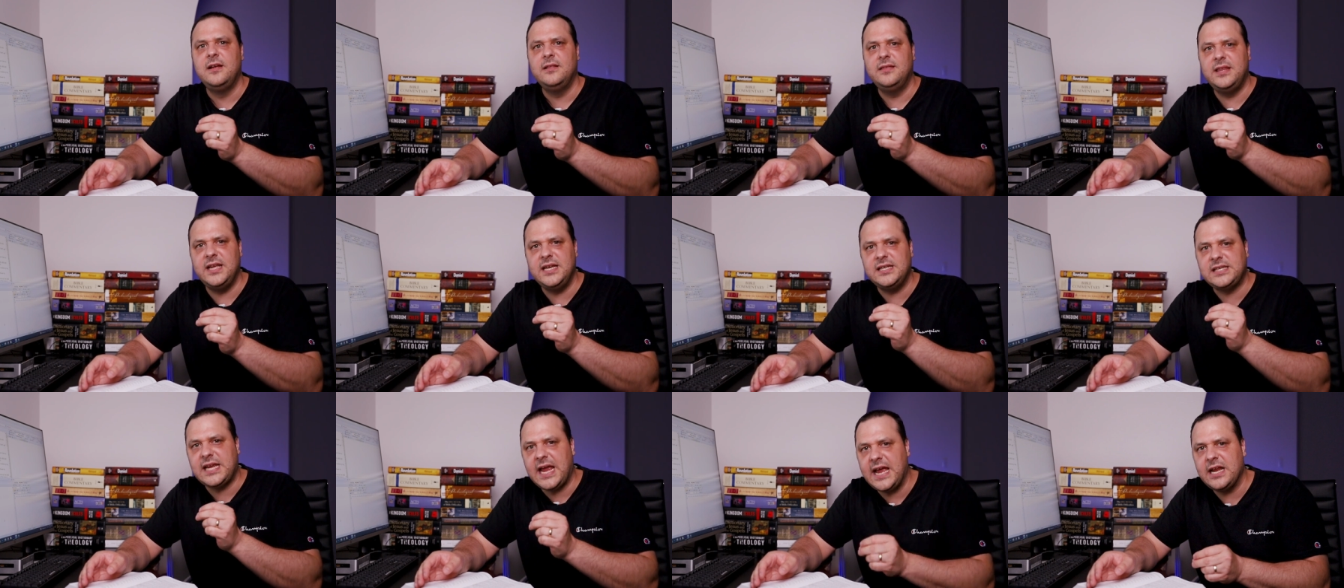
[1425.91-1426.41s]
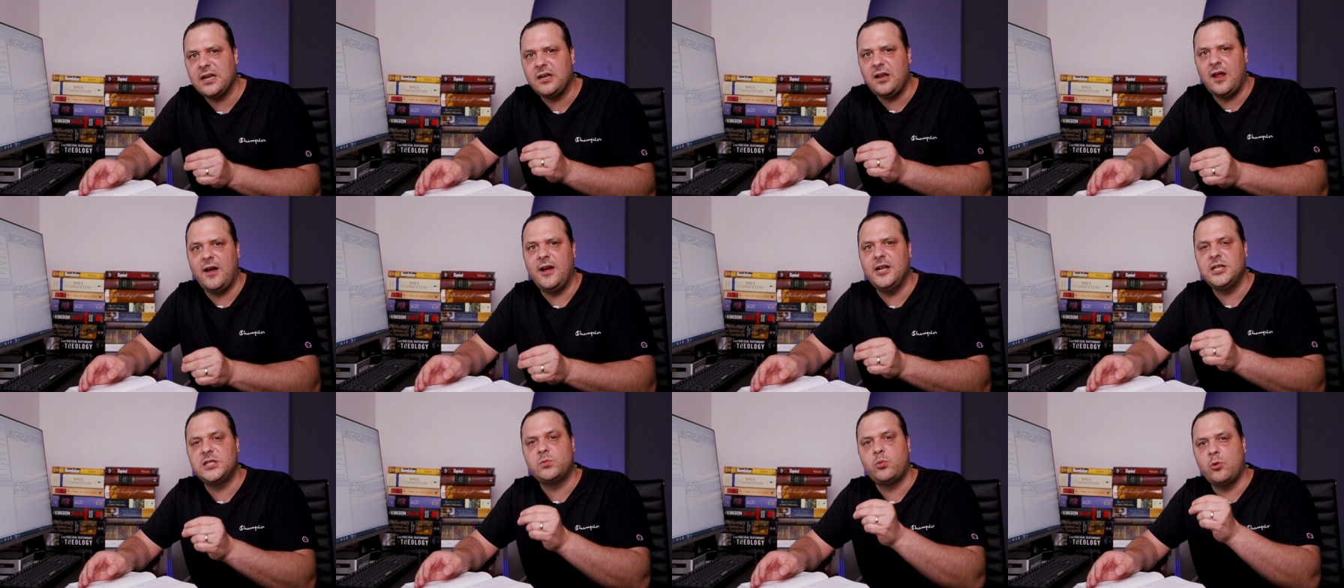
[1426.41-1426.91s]
these
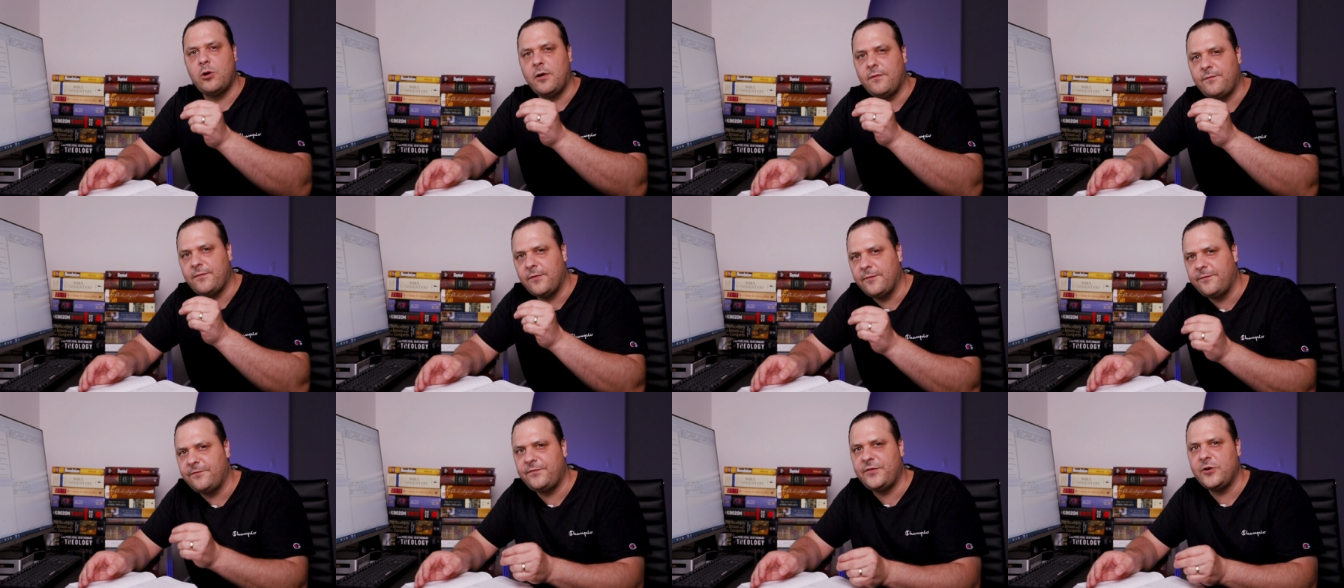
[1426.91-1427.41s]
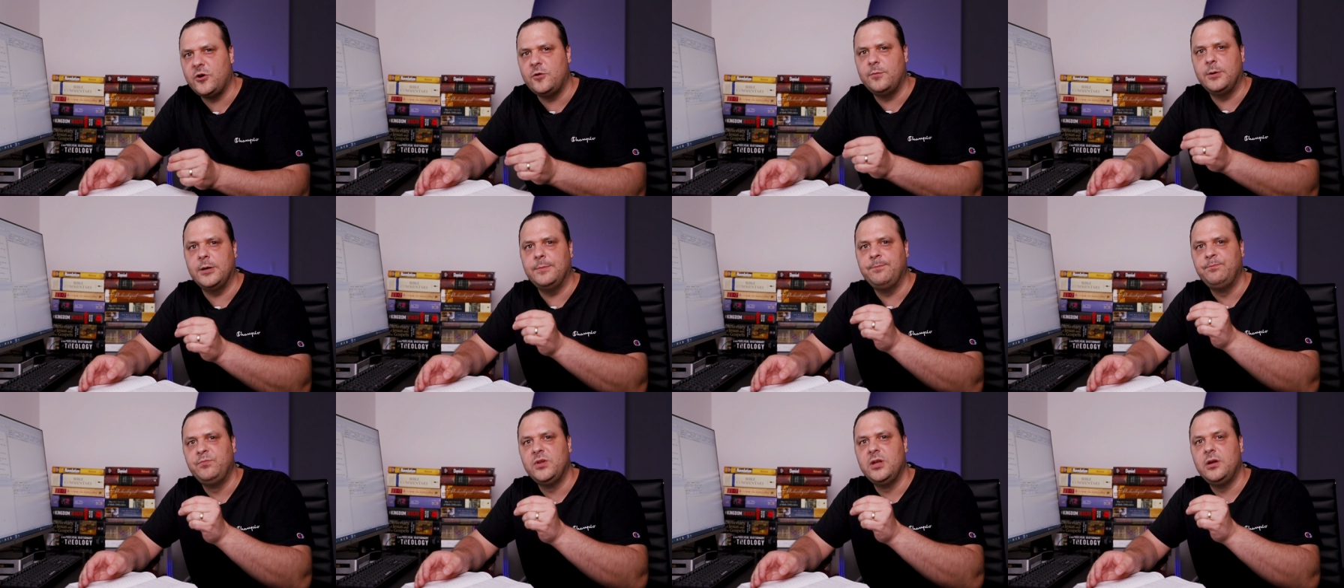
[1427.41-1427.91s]
headlines were a
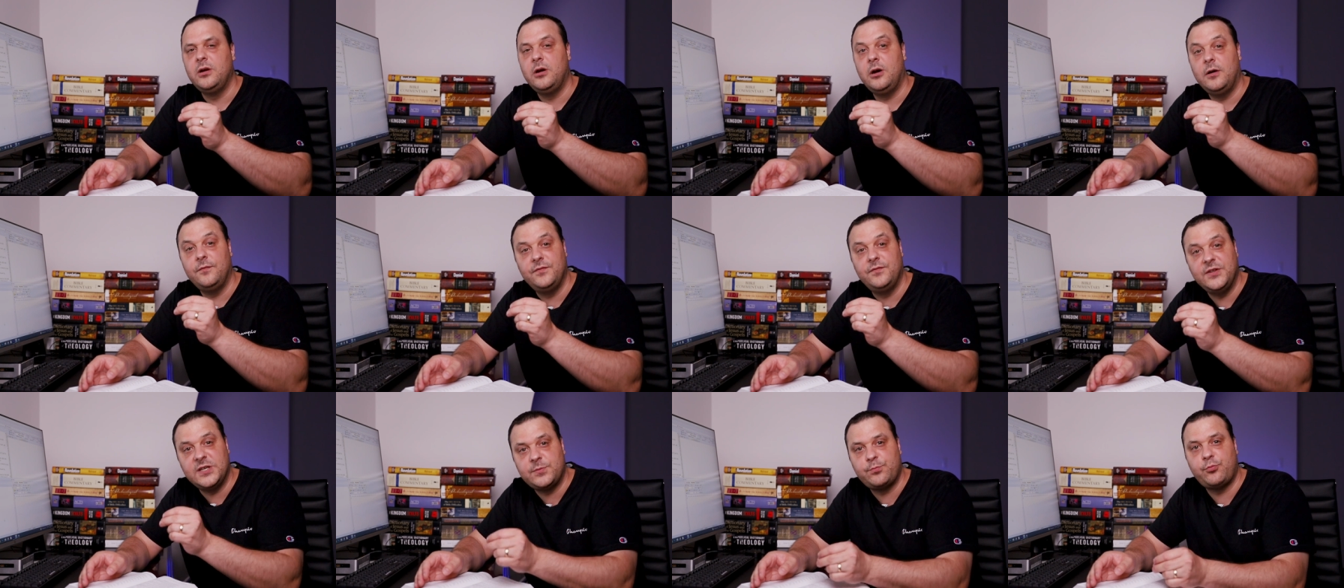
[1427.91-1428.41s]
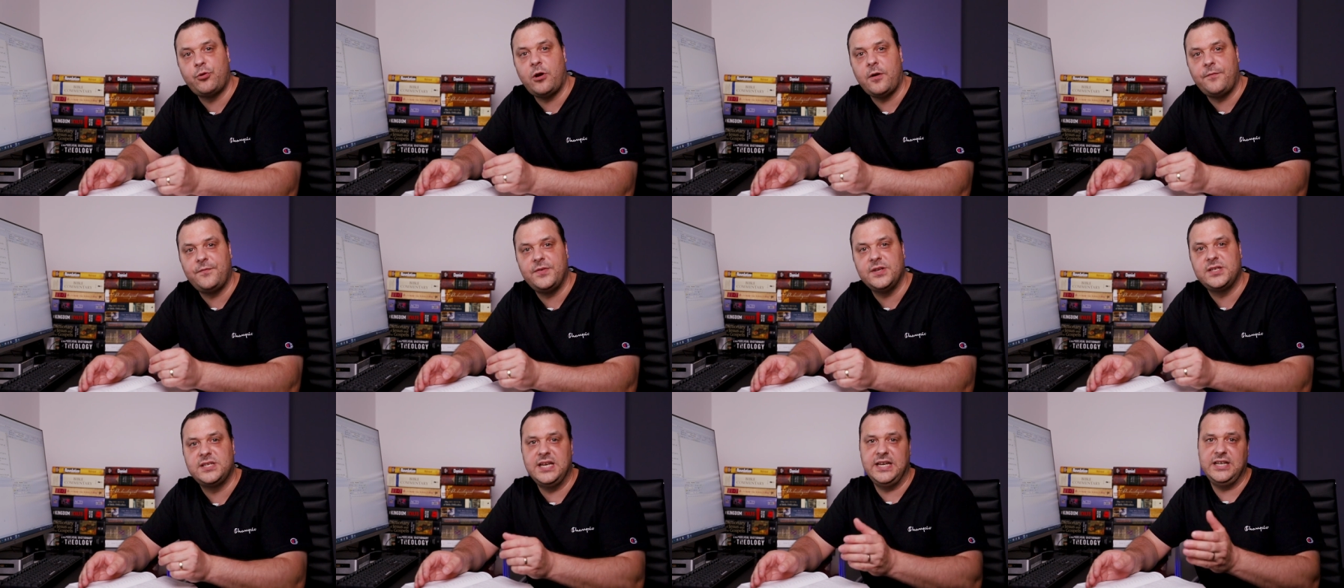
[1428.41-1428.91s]
fulfillment of this
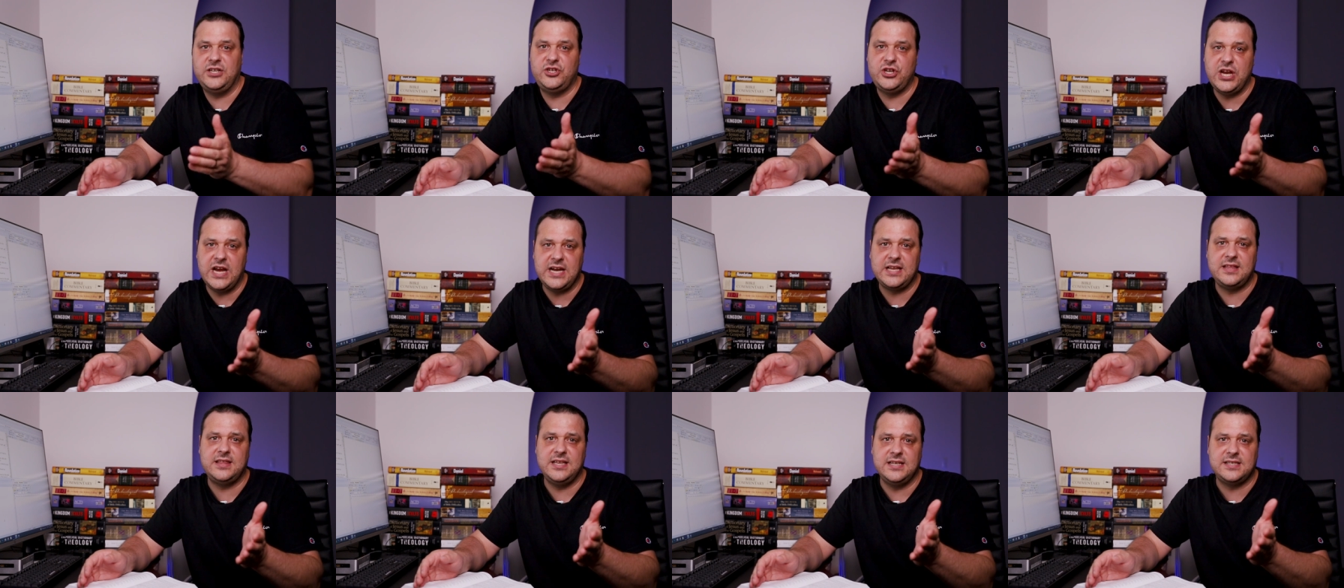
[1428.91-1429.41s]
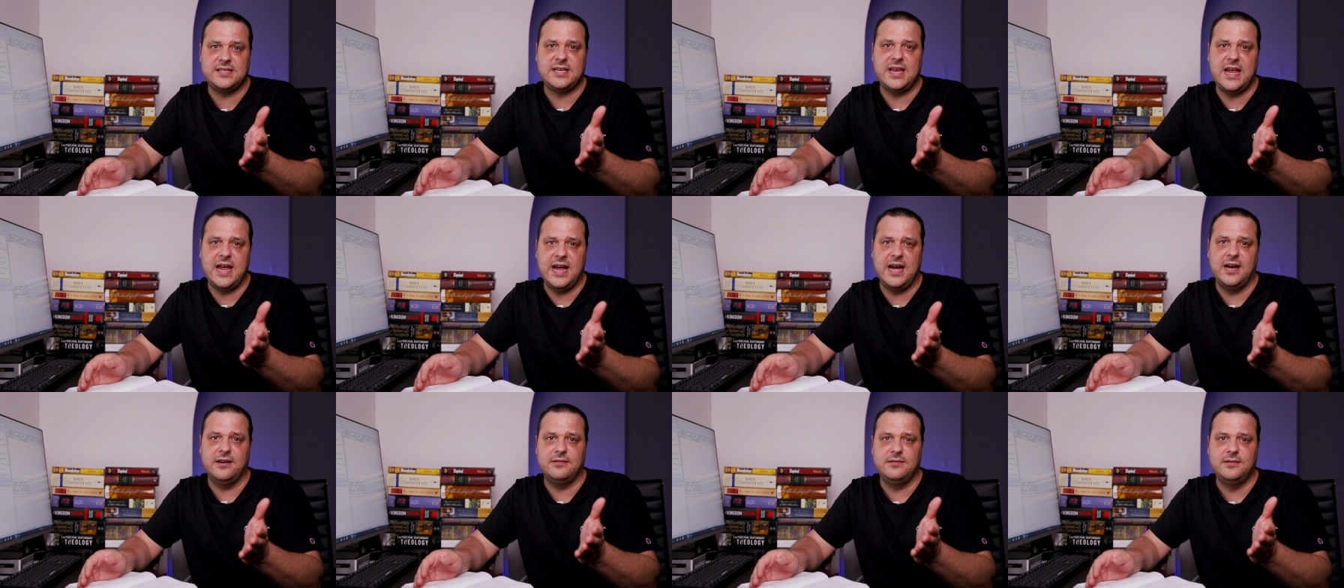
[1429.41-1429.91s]
prophecy. Check this
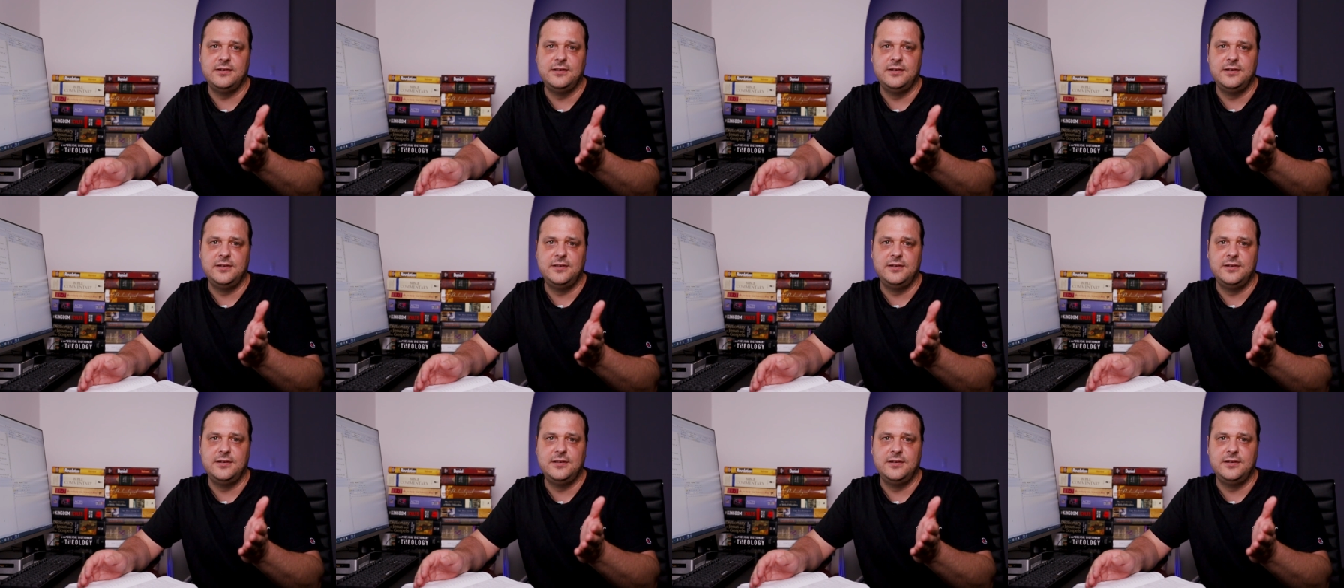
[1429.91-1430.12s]
out.